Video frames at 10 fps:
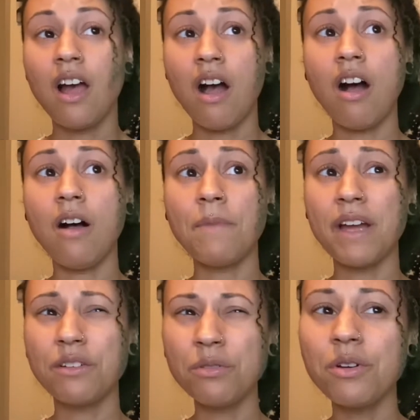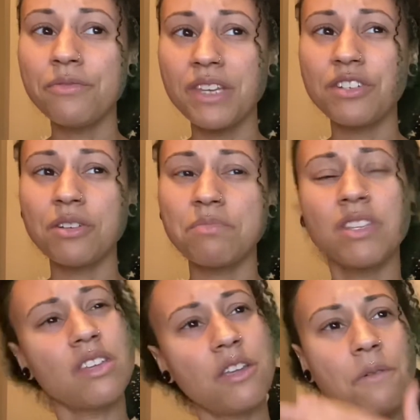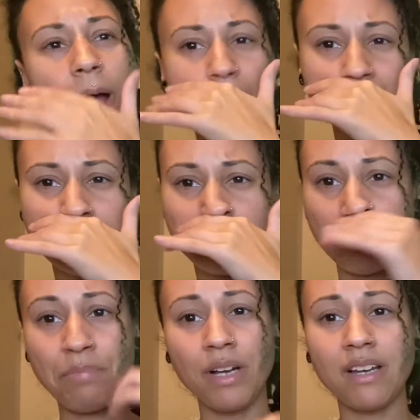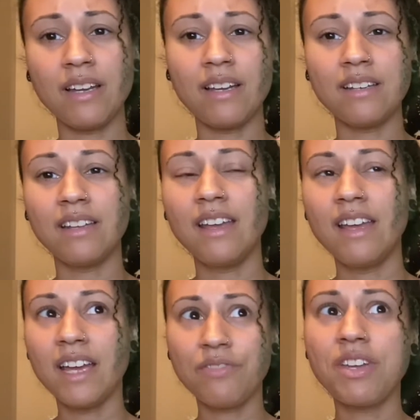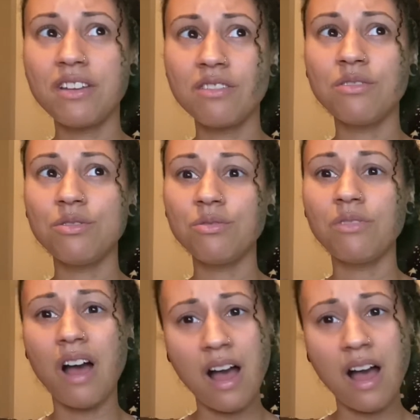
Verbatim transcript: Um I don't know if they ship to the US, but if they do,